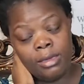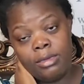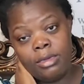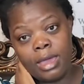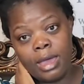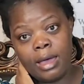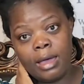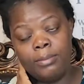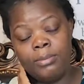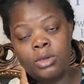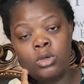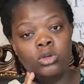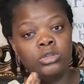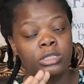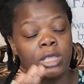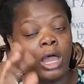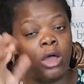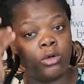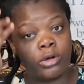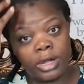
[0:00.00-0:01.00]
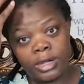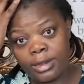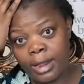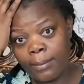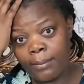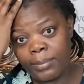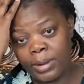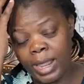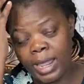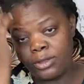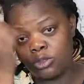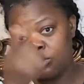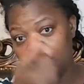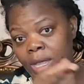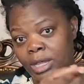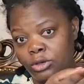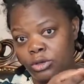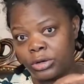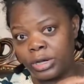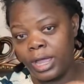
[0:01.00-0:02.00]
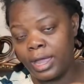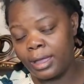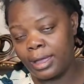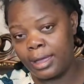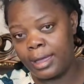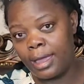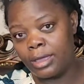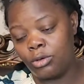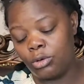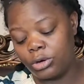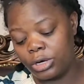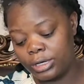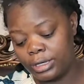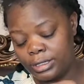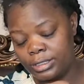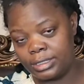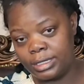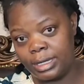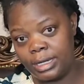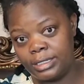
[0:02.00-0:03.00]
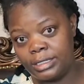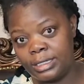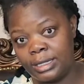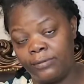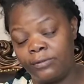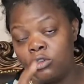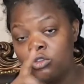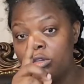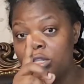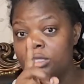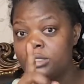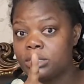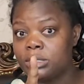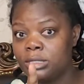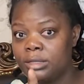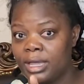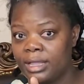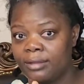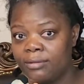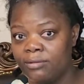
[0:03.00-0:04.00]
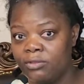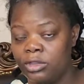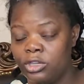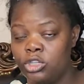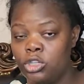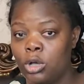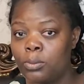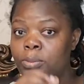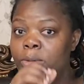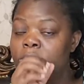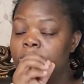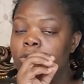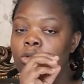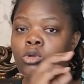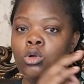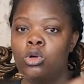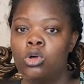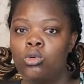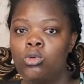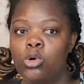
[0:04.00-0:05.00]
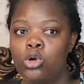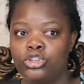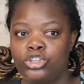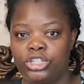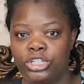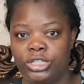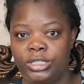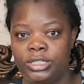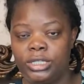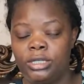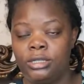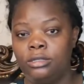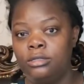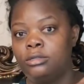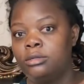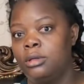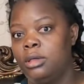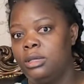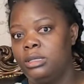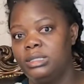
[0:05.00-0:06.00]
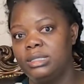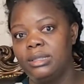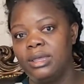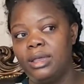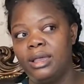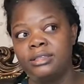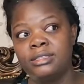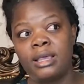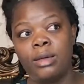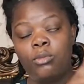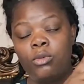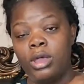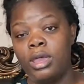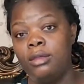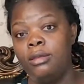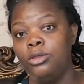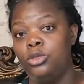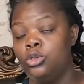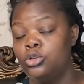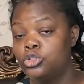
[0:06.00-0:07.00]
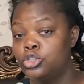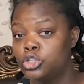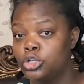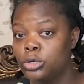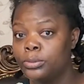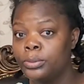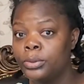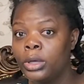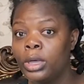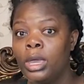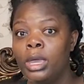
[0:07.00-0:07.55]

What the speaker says: Yeah, because I already applied to my daughter hair. You already see it. If you didn't see that video, please go watch it. It's there somewhere in YouTube.